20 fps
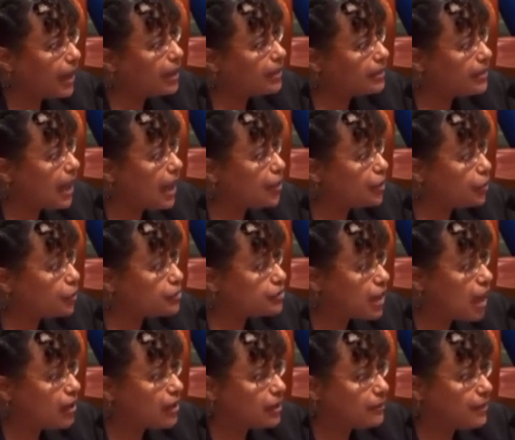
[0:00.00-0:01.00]
And yet you're
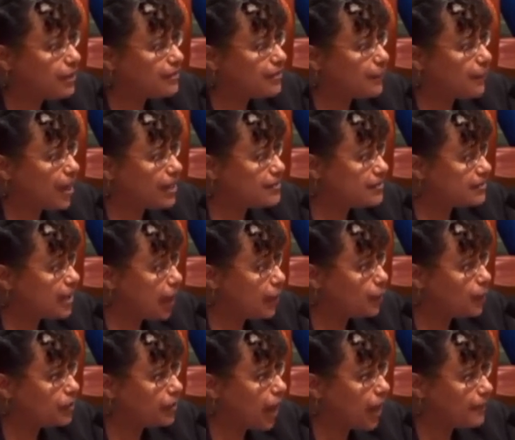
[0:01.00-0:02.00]
telling me that my son
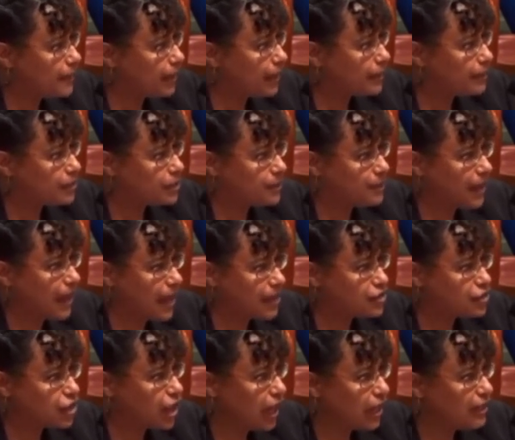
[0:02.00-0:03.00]
will not be able to be
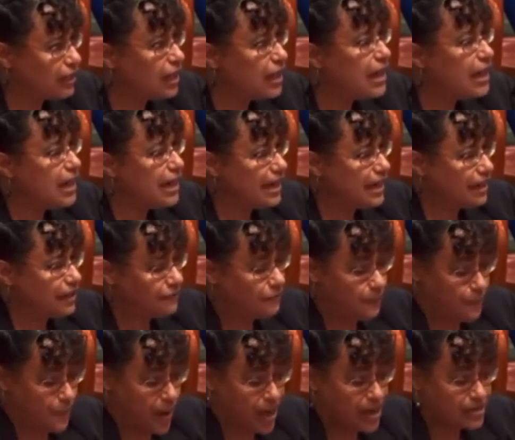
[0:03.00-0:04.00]
educated if,
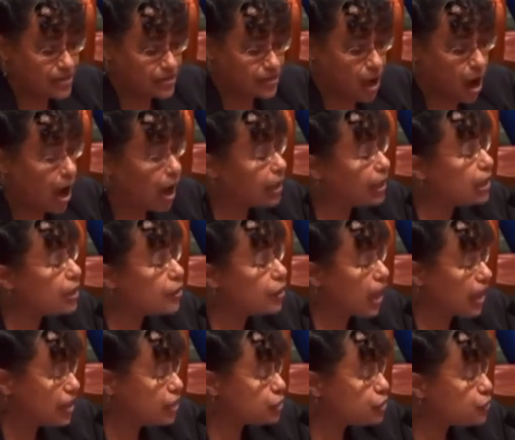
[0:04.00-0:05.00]
based on the
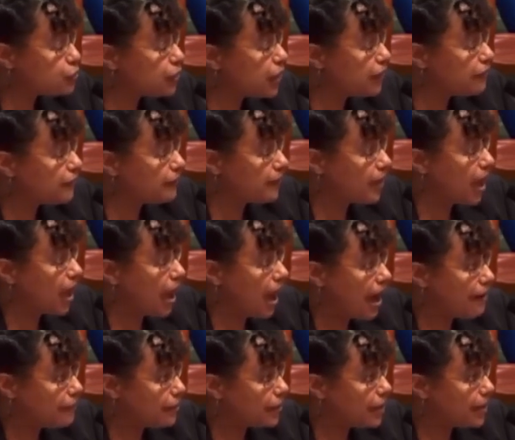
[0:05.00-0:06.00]
history of
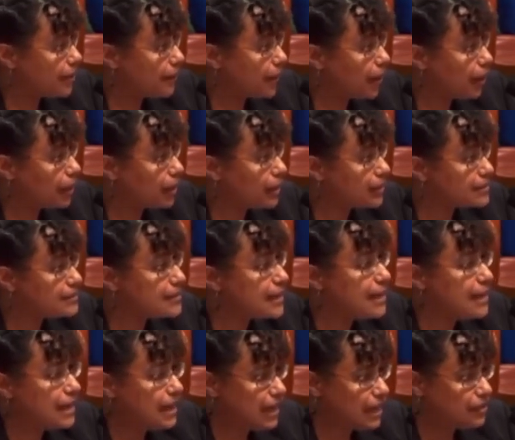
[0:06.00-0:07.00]
African Americans
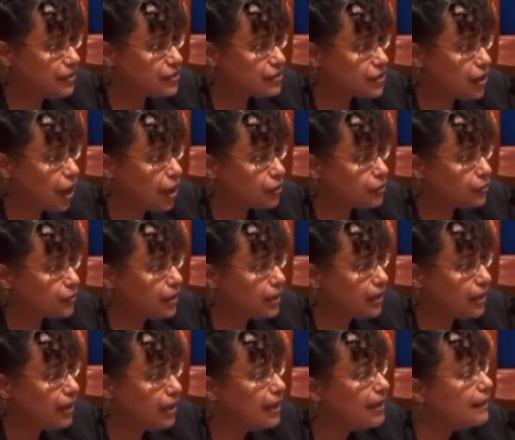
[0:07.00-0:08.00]
in this
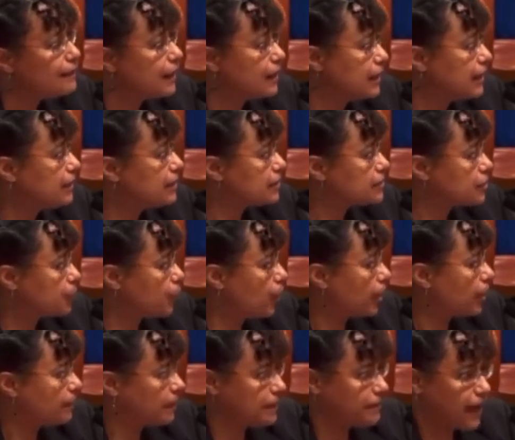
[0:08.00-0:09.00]
country, that he doesn't want
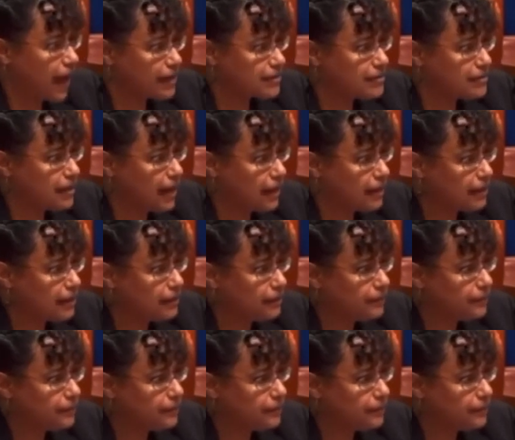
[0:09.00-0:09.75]
to be vaccinated?